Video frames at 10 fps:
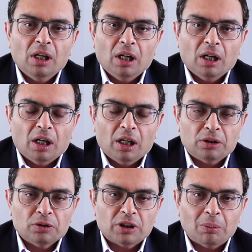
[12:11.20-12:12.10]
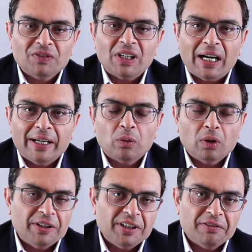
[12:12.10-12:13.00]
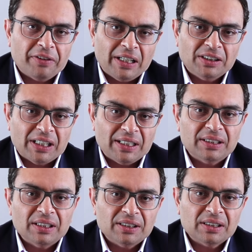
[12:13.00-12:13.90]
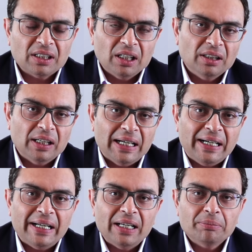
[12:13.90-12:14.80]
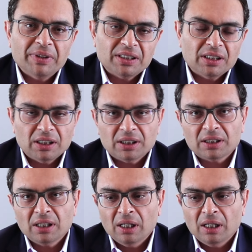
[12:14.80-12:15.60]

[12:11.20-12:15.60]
uh, to some of the high quality franchises in the lending business